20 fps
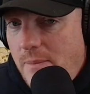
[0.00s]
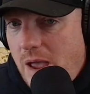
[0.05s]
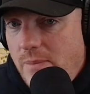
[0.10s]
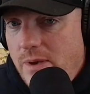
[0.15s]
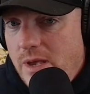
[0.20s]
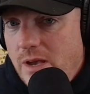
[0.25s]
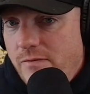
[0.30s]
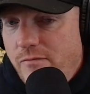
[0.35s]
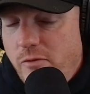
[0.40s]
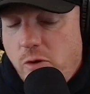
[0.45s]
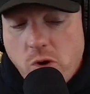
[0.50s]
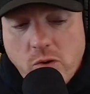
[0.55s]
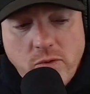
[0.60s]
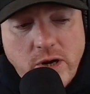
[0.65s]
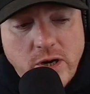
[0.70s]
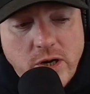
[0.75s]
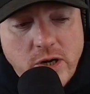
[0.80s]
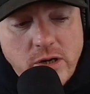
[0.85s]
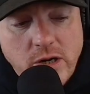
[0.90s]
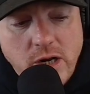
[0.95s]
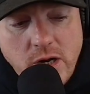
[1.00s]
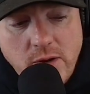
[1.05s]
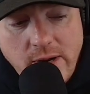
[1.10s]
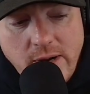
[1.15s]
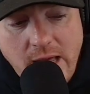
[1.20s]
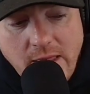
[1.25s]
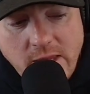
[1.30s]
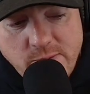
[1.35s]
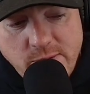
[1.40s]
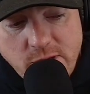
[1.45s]
Maybe a Forerunner, you know,
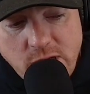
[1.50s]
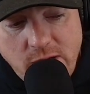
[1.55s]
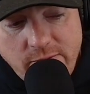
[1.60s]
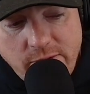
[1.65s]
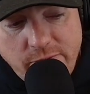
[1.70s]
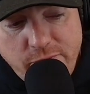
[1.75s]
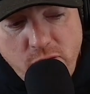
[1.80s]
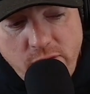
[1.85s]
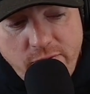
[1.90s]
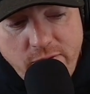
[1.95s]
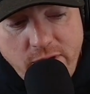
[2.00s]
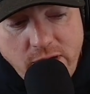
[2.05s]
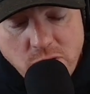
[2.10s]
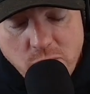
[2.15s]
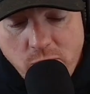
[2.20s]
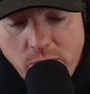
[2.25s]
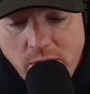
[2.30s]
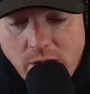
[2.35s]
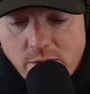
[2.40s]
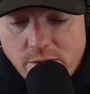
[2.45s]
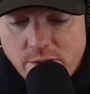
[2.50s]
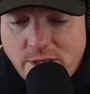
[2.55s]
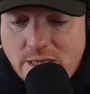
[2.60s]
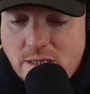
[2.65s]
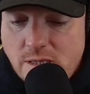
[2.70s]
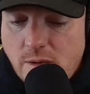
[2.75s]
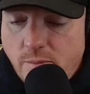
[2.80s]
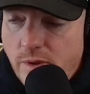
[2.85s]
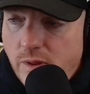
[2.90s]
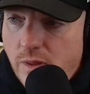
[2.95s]
a guy that's been driving a Forerunner for the last twenty years
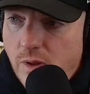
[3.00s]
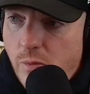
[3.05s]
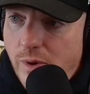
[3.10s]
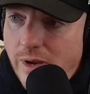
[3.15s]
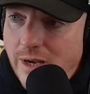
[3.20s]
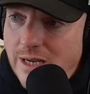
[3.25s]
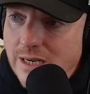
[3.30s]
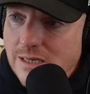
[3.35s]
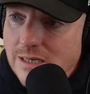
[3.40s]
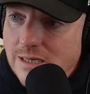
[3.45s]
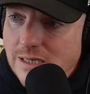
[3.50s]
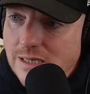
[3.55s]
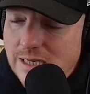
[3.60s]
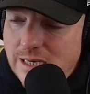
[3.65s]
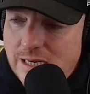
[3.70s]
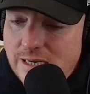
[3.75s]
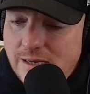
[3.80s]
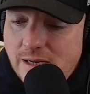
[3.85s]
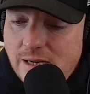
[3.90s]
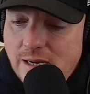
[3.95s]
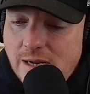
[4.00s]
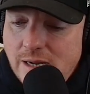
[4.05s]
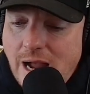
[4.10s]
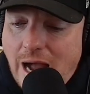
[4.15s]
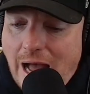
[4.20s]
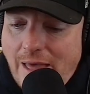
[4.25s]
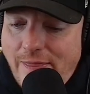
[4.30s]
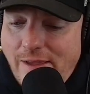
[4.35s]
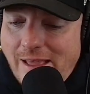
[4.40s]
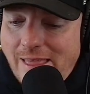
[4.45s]
sees something that we didn't see.
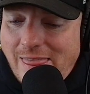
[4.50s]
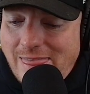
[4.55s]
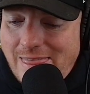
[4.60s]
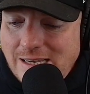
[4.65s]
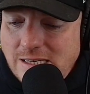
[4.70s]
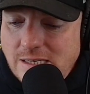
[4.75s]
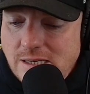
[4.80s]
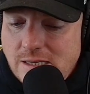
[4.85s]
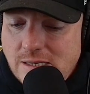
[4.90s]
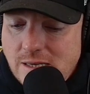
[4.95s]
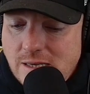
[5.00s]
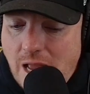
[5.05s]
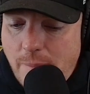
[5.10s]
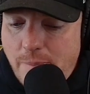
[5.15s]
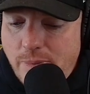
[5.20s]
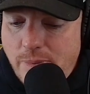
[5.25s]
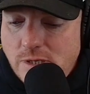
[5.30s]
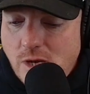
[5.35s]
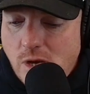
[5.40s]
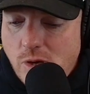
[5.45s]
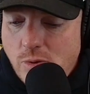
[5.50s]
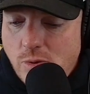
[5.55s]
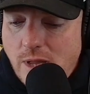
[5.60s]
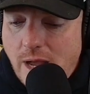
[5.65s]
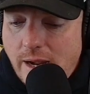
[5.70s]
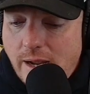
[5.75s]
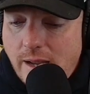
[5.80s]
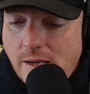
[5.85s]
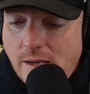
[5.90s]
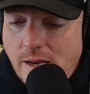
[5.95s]
I think this is an episode
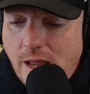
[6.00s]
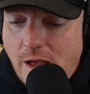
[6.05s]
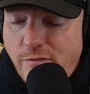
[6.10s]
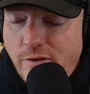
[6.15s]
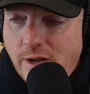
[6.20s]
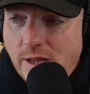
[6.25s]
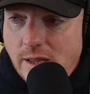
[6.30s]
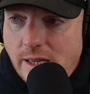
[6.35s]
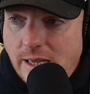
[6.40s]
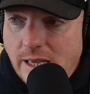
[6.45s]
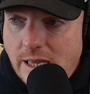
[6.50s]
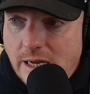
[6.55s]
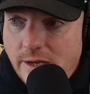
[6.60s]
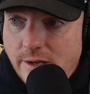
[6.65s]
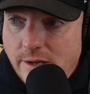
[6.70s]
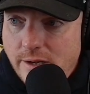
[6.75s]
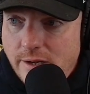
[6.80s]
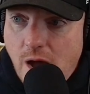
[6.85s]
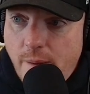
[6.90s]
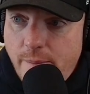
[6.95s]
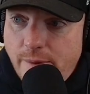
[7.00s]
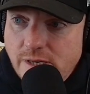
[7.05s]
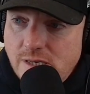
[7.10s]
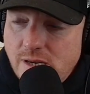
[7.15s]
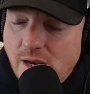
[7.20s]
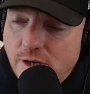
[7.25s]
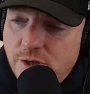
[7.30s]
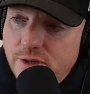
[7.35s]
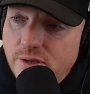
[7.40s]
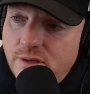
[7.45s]
that can definitely get into the comment
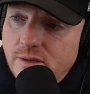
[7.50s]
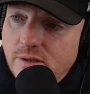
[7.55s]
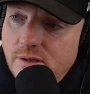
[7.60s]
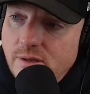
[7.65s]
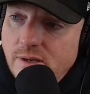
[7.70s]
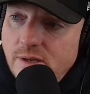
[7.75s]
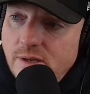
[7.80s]
section.